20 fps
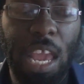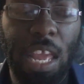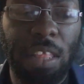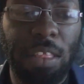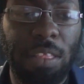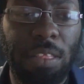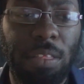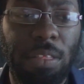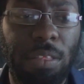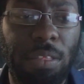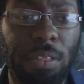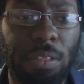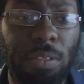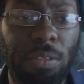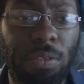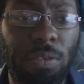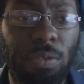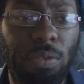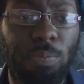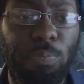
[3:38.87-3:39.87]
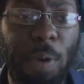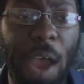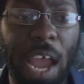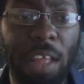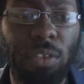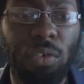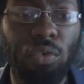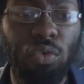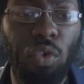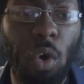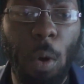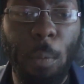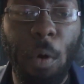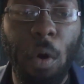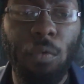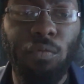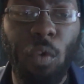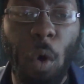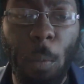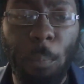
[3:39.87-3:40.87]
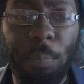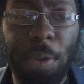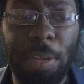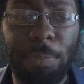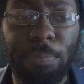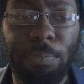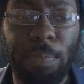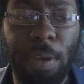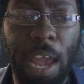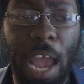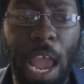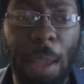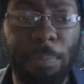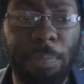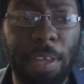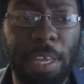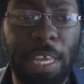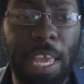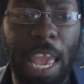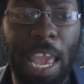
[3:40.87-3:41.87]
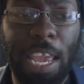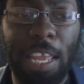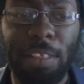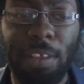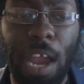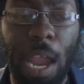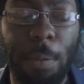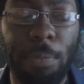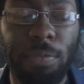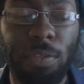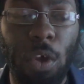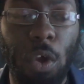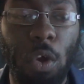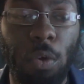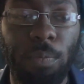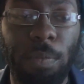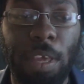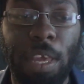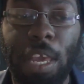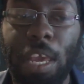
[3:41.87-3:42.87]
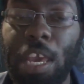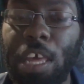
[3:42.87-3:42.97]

back to normal won't be happening anytime soon.